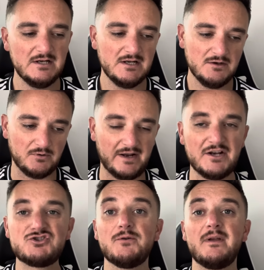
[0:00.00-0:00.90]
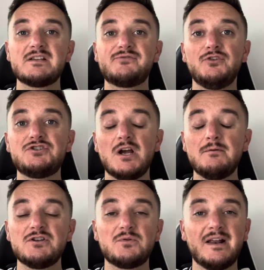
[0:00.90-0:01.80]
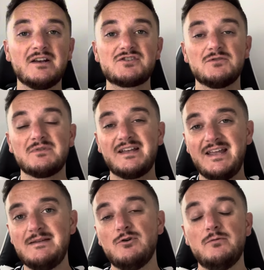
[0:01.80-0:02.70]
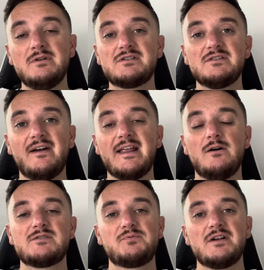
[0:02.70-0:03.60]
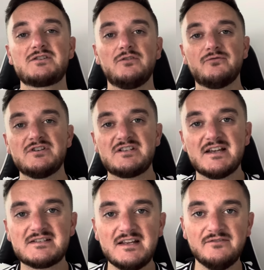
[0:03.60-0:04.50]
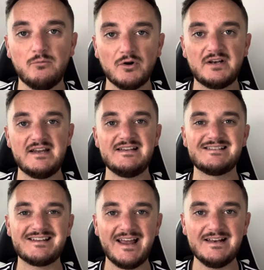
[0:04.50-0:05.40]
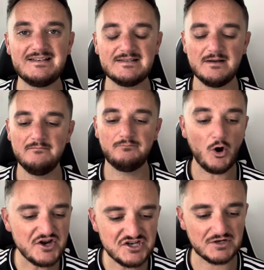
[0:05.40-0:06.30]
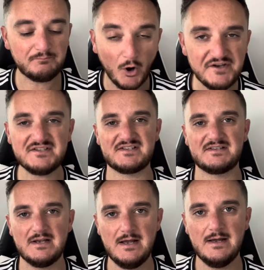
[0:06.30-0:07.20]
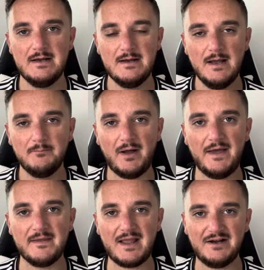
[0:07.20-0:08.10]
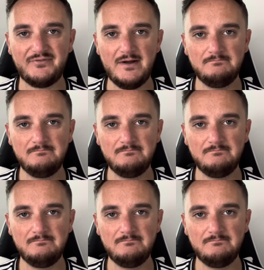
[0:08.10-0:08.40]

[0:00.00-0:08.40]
we're getting to Trippier's future, because we're getting to some key moments of Eddie Howe's press conference yesterday, of what he said, poignant points by the gaffer.